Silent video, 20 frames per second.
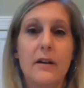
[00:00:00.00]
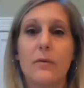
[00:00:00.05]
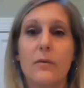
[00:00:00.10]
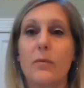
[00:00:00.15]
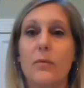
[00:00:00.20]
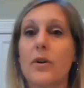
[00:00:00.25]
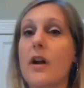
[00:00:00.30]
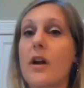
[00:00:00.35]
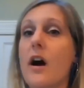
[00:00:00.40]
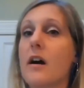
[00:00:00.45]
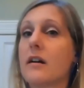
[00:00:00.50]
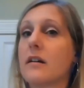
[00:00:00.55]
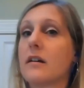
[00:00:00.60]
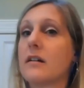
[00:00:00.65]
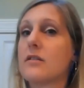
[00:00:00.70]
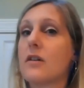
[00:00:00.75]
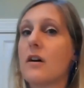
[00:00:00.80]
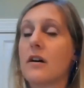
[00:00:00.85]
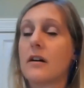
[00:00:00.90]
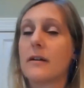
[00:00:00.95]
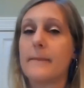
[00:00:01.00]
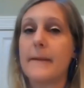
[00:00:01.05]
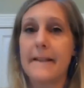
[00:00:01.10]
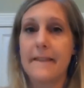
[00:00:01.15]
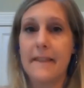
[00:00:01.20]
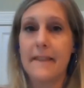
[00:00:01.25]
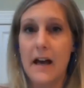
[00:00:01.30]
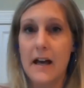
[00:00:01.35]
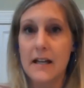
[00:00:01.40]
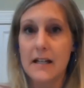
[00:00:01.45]
We're not going to talk
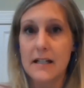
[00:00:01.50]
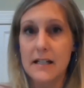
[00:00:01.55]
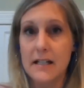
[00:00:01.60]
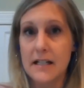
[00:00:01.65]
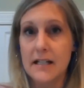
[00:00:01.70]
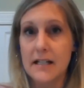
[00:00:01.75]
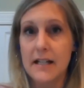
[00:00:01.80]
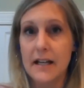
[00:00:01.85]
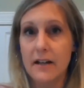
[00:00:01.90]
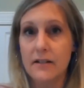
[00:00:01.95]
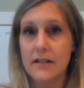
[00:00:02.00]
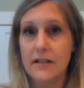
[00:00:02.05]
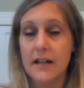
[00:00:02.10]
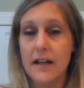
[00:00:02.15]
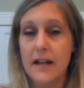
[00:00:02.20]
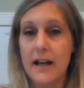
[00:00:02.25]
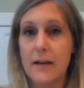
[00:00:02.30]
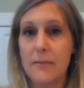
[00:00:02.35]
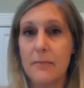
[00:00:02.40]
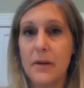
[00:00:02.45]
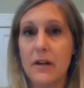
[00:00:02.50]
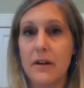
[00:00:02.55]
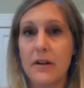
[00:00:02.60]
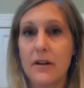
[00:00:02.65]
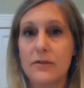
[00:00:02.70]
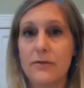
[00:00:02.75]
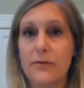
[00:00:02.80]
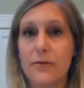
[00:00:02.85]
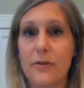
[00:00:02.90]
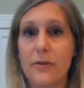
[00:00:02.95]
about that in detail today,
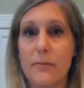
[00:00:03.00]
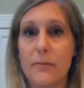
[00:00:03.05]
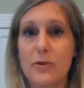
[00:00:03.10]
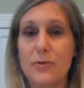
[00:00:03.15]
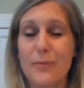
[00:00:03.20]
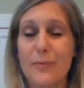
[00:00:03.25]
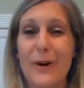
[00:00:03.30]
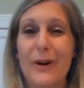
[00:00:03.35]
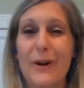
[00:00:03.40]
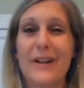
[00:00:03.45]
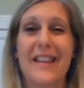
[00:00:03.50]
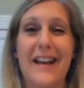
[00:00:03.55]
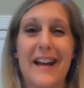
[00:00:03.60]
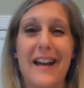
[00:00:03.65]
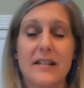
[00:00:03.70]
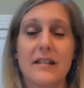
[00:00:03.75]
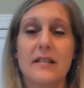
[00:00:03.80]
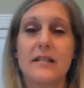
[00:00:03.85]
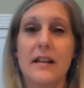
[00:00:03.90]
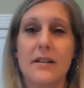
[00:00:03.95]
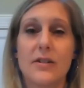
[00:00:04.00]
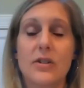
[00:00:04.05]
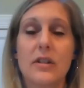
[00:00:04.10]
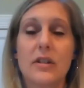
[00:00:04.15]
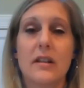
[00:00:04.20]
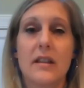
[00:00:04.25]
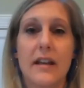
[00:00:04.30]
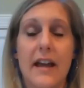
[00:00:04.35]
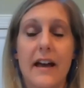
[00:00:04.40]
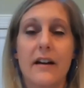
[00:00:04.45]
because for the most part, that's
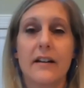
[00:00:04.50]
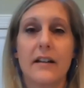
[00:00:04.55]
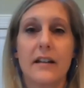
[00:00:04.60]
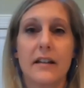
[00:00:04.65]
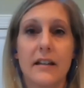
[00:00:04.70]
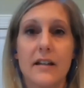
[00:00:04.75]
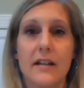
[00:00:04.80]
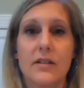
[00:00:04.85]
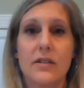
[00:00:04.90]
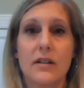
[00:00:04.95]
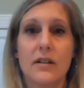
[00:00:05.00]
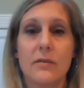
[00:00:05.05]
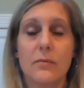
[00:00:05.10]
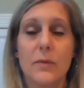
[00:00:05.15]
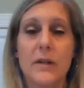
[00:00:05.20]
essentially the calculation.